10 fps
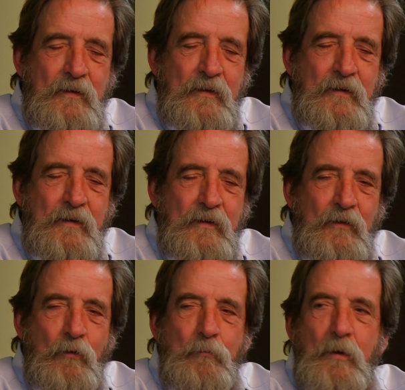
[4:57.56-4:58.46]
it,
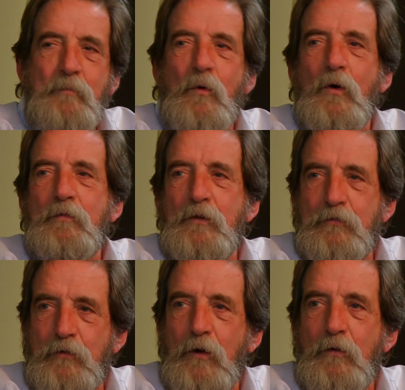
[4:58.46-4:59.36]
it, would be more of a
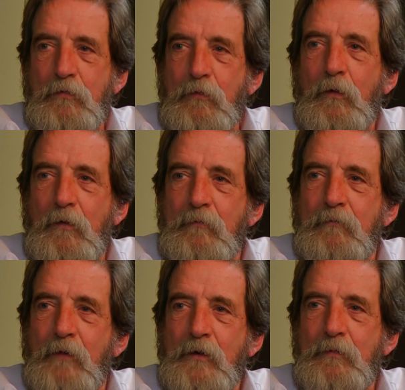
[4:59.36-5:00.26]
struggle for him,
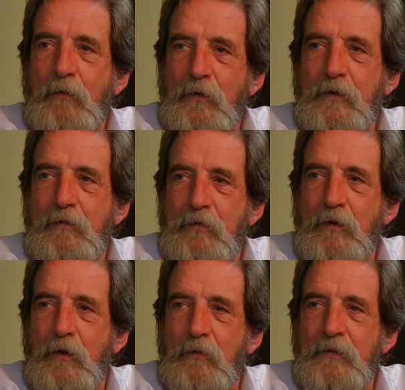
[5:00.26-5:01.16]
much more
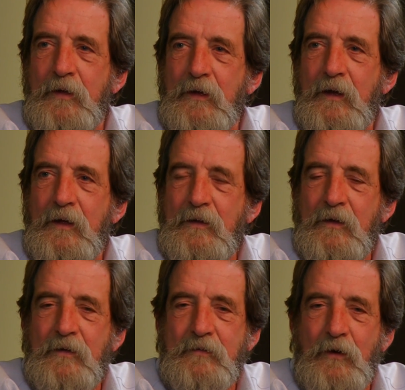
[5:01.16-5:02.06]
difficult. And
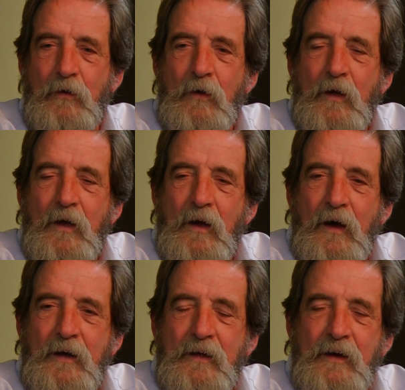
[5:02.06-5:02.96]
uh, so
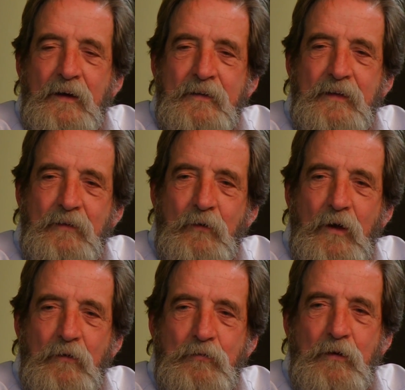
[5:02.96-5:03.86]
I, I think when
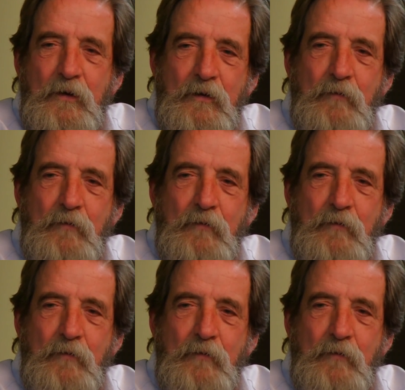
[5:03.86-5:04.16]
I was reading